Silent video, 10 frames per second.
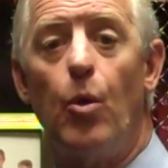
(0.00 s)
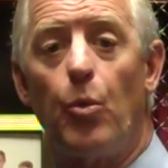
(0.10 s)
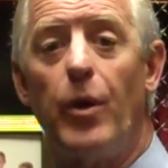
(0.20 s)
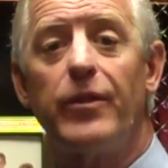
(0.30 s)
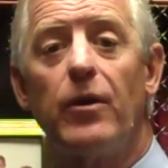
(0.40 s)

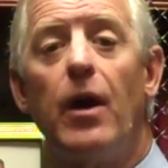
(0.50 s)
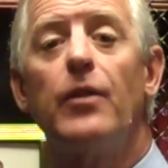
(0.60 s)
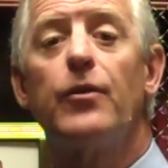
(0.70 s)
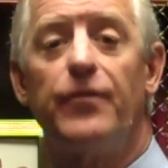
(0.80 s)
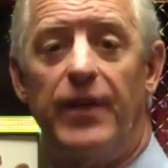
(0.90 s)
or whether
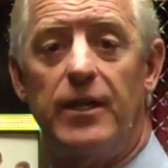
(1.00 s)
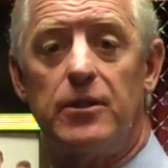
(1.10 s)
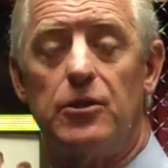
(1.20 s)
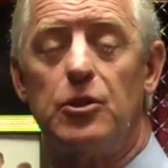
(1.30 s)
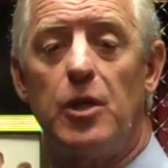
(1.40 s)
other
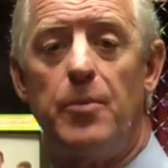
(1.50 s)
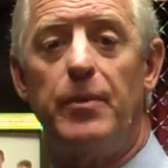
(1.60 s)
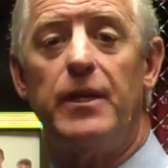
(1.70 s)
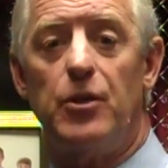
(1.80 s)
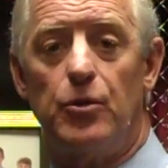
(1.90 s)
vehicles can
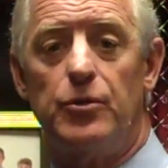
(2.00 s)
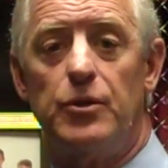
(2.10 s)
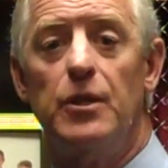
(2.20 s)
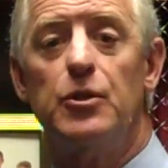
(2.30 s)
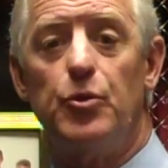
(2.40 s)
be
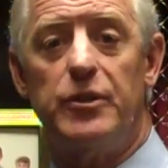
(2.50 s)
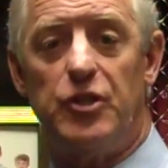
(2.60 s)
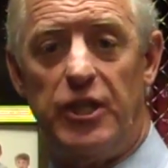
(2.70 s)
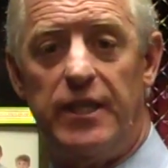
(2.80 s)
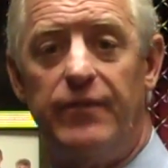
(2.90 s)
used to
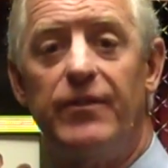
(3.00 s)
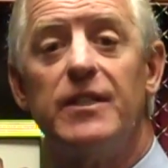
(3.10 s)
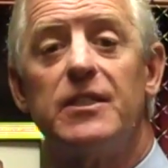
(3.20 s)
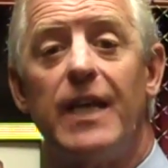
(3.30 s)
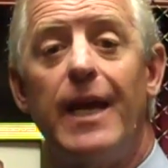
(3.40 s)
achieve
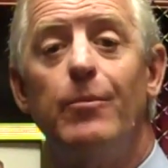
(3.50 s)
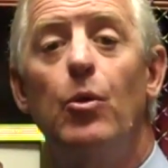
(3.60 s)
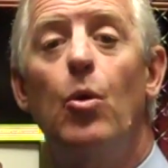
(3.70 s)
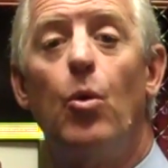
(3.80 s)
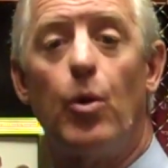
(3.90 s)
the
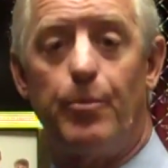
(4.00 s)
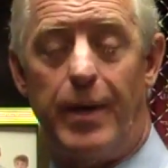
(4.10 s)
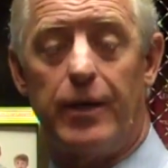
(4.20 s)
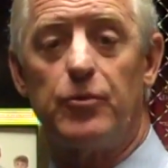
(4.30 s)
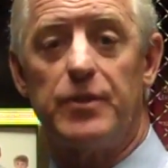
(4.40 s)
same or
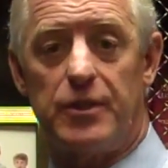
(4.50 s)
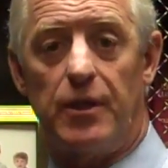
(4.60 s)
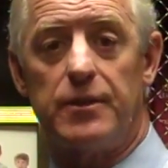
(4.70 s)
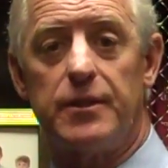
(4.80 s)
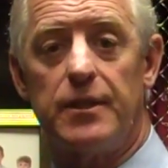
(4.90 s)
better
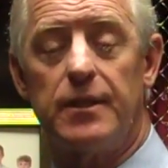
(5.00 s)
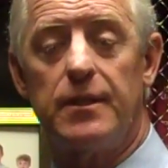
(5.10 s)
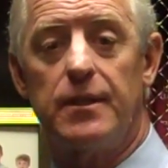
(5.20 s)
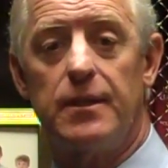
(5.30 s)
results.